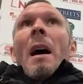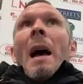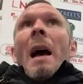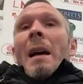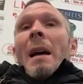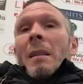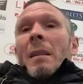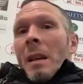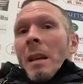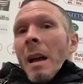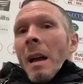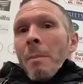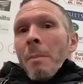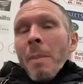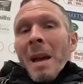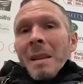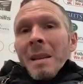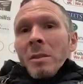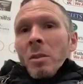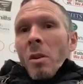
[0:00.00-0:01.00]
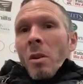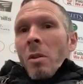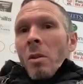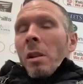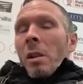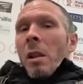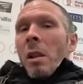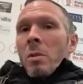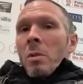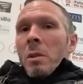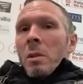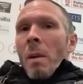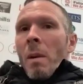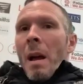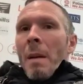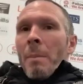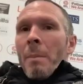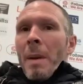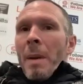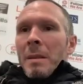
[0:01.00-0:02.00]
at our best or close to
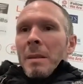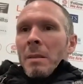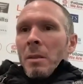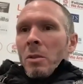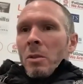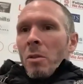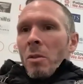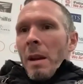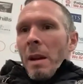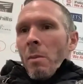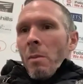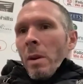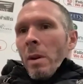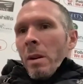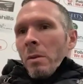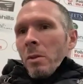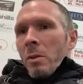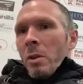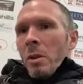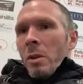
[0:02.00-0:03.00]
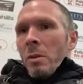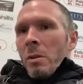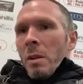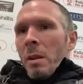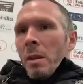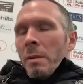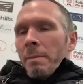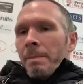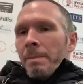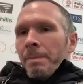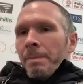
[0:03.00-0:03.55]
our best to try and win on Tuesday.